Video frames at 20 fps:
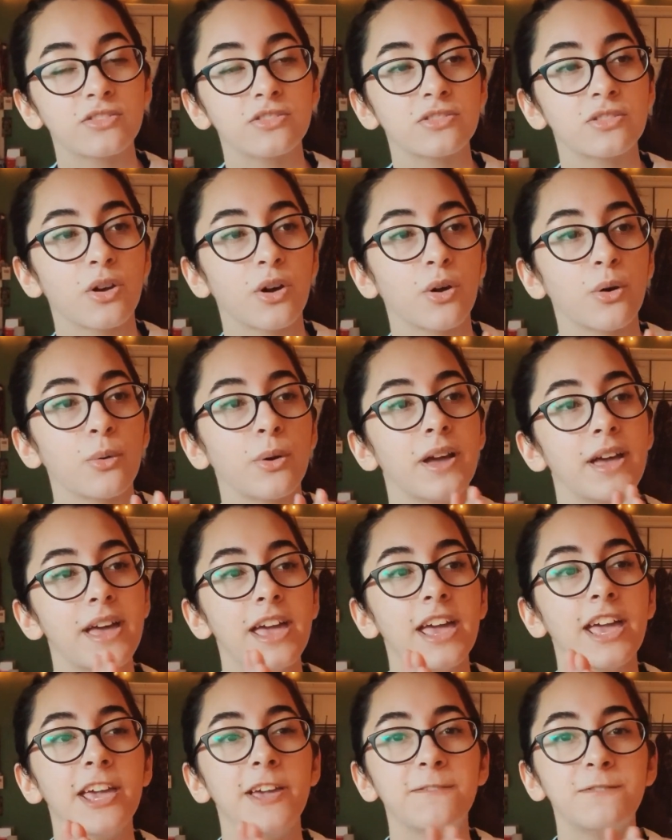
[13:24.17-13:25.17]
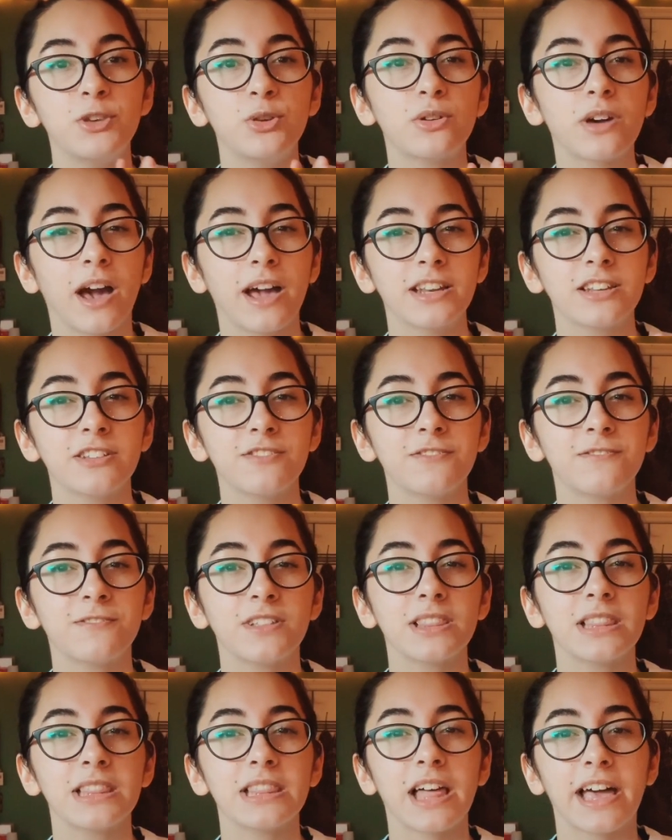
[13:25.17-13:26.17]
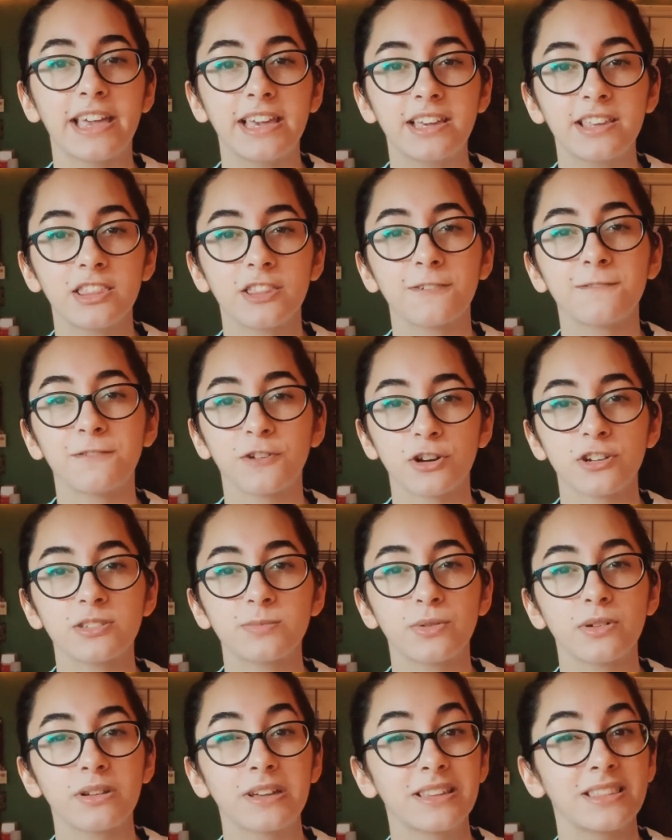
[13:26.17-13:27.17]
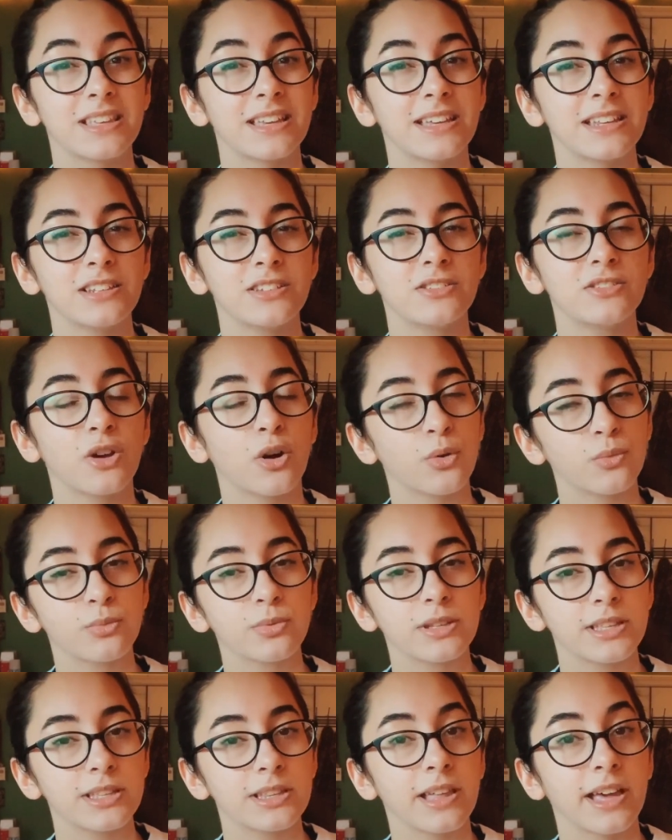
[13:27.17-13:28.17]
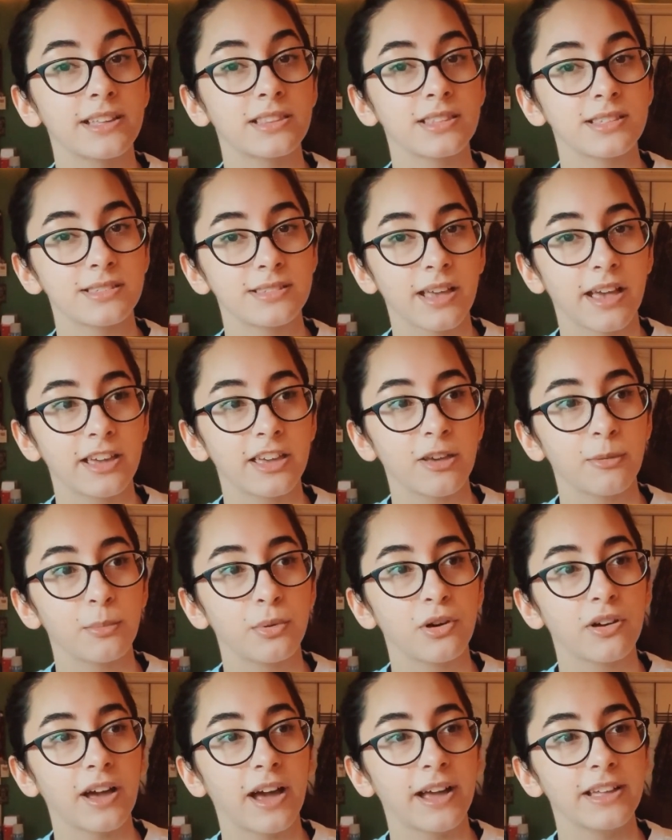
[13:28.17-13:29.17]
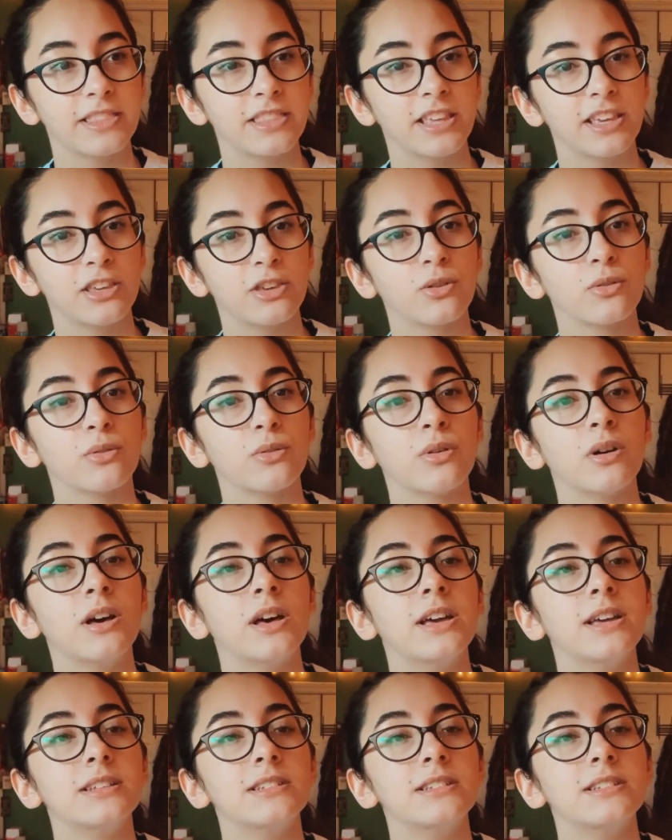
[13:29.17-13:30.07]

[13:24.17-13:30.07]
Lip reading: so if you kind of like the first book and then don't really like the second book, I think you'll